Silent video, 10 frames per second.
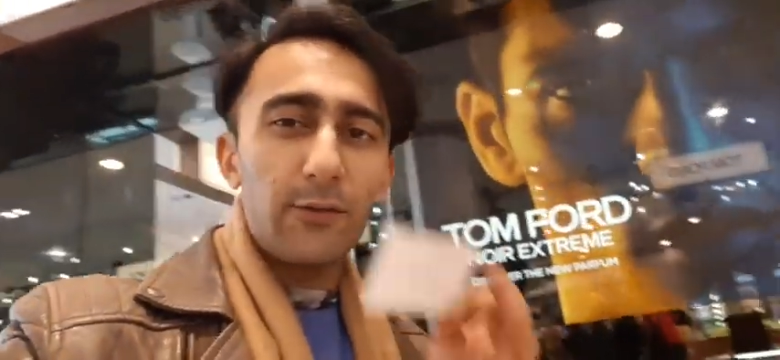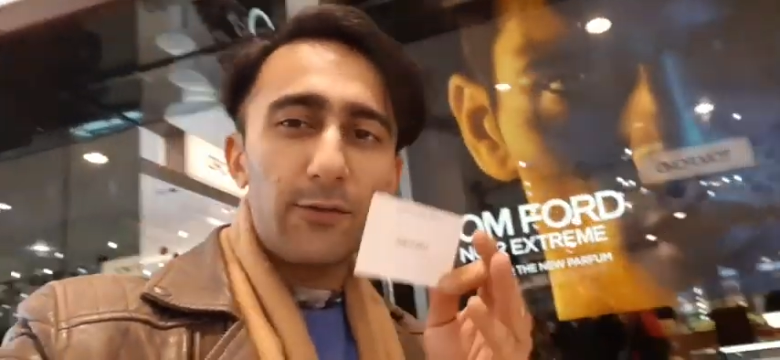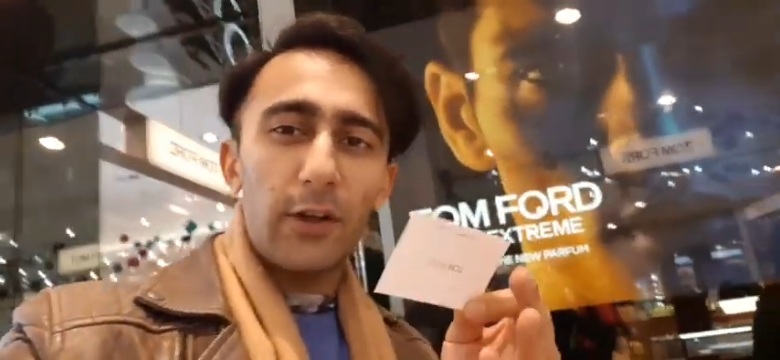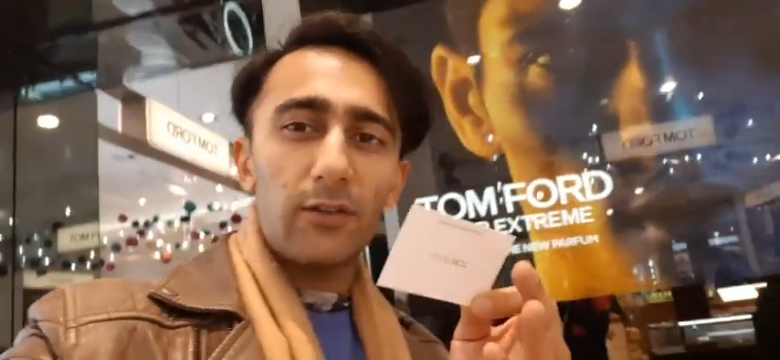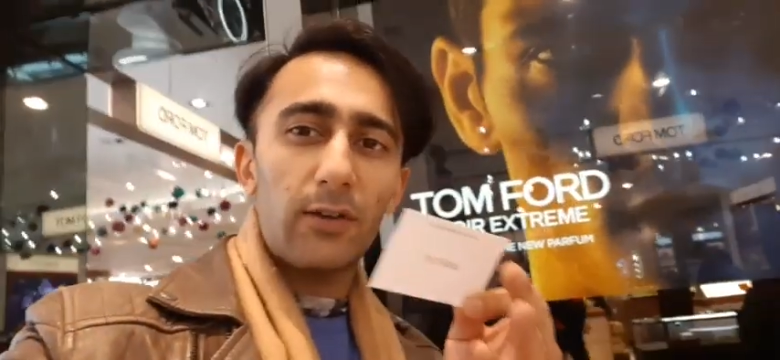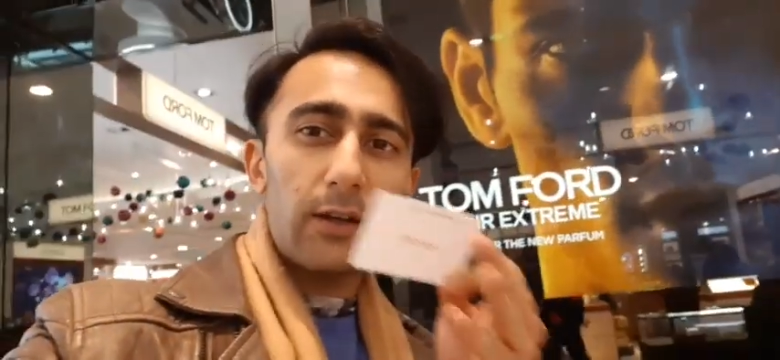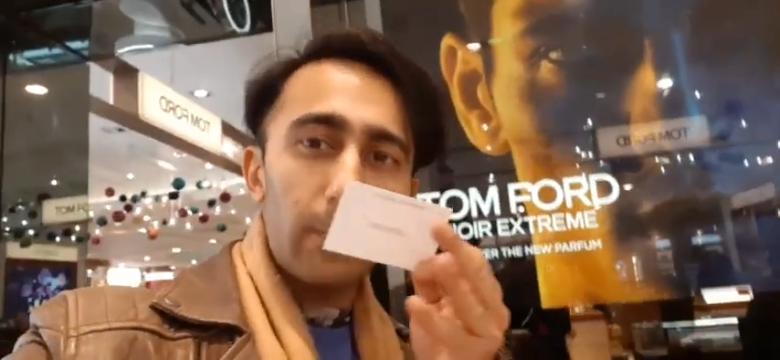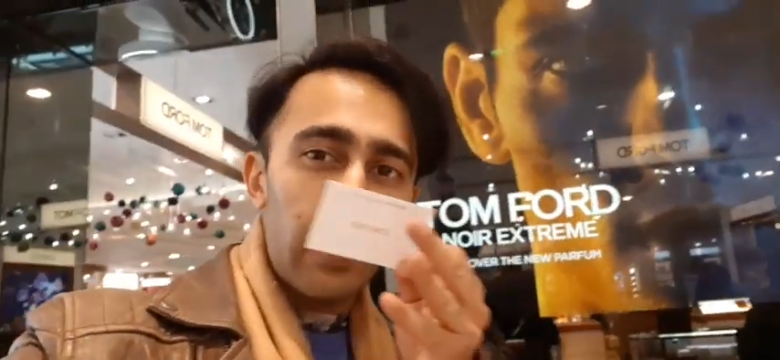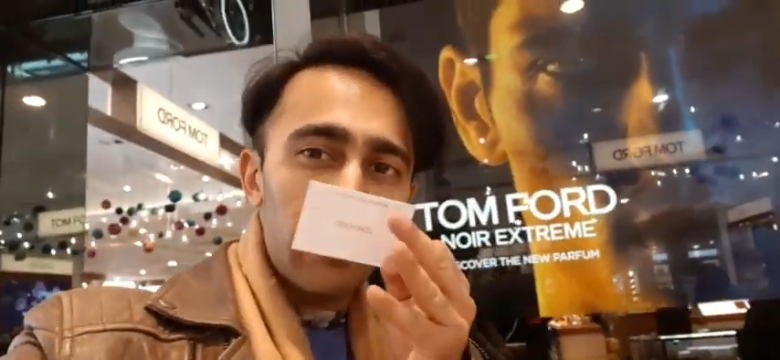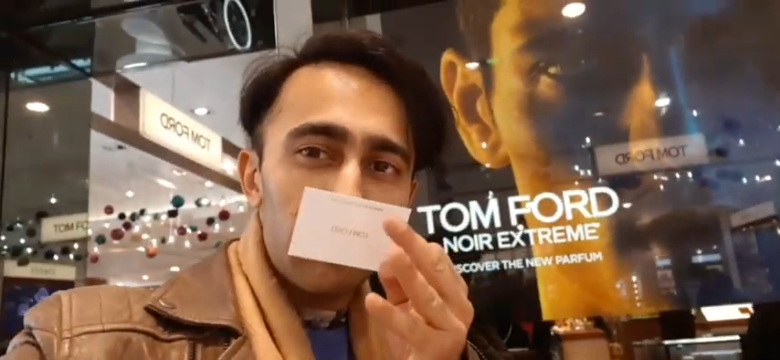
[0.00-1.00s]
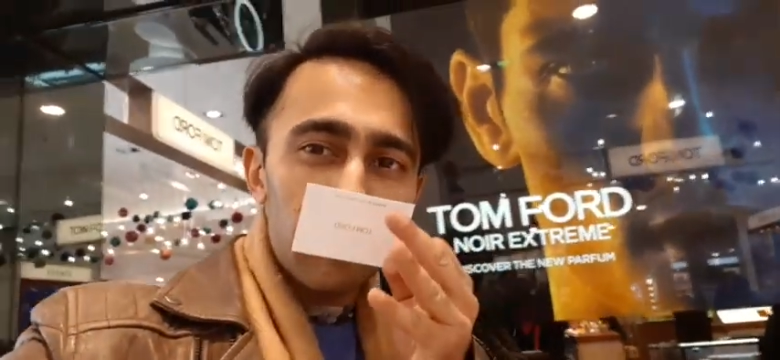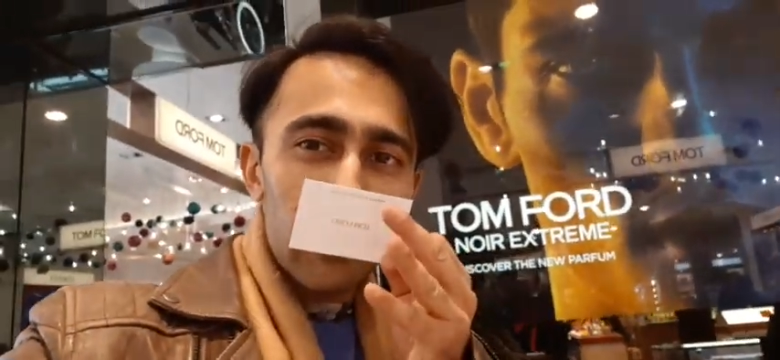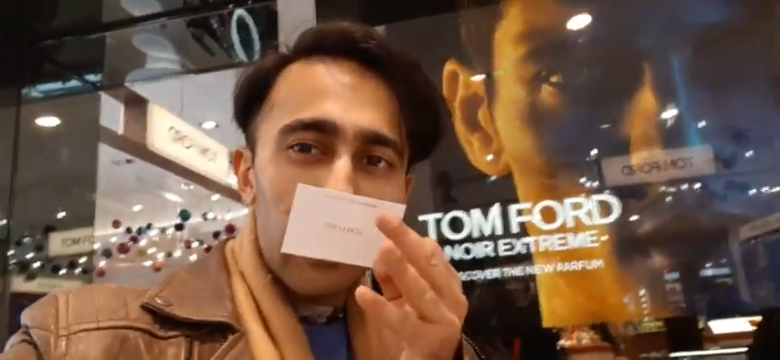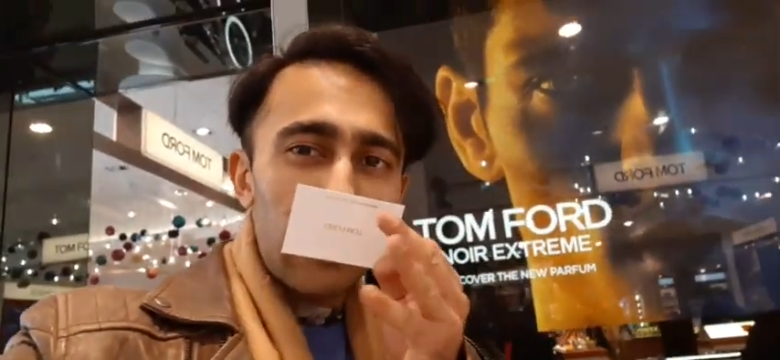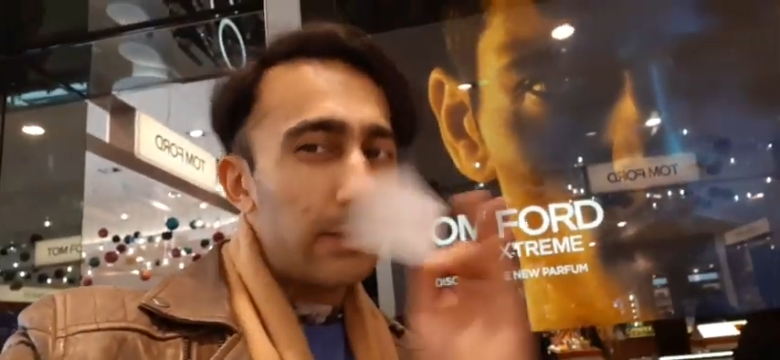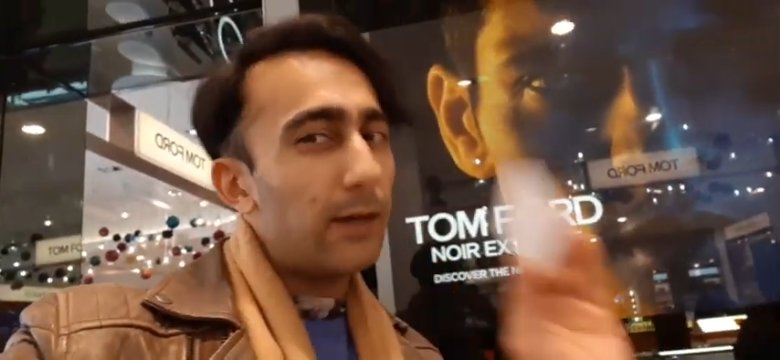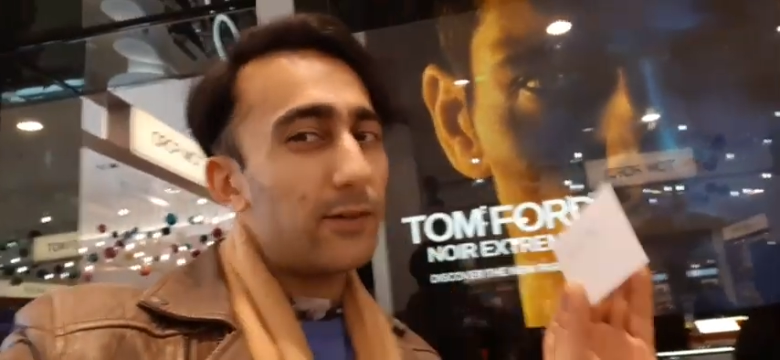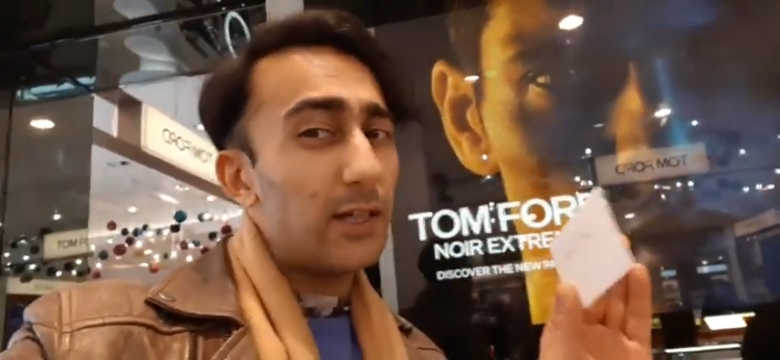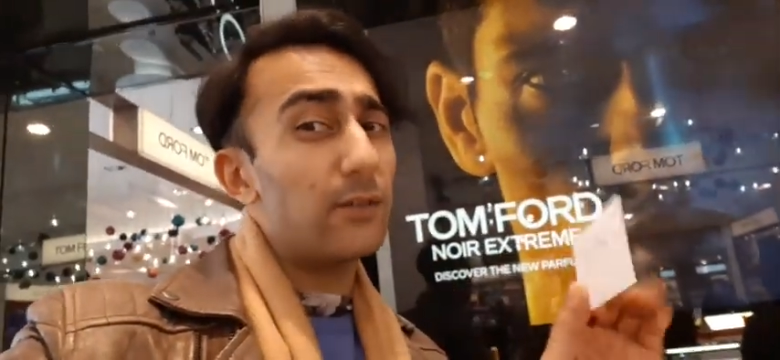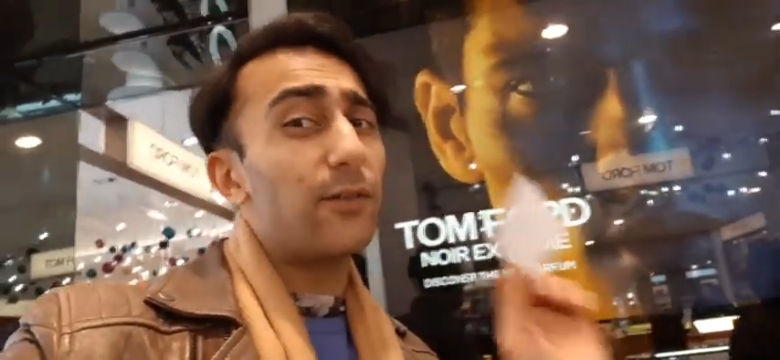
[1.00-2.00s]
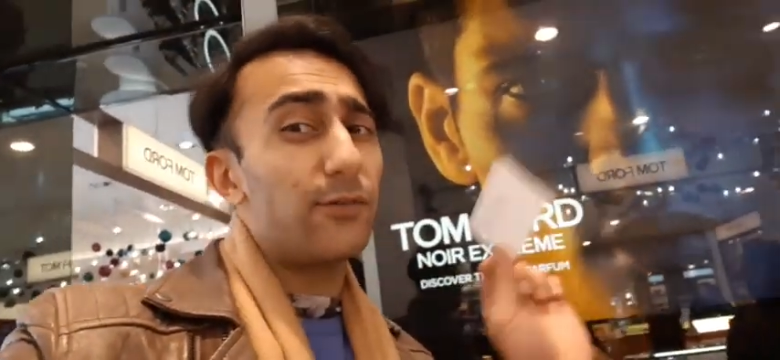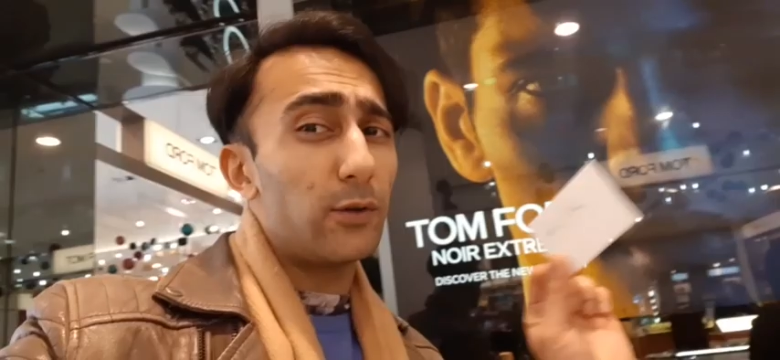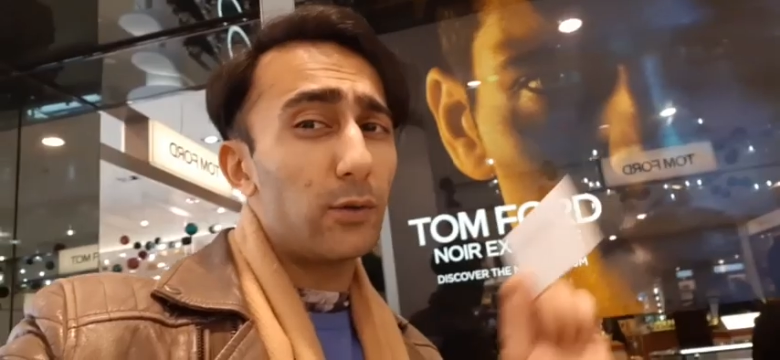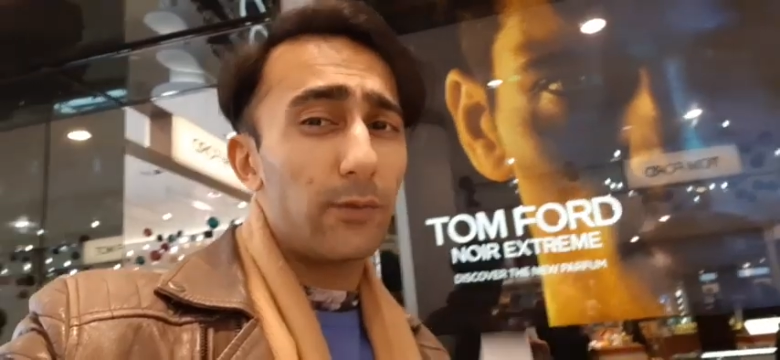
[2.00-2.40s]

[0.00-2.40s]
and fresh scent, but I'm gonna have to give a full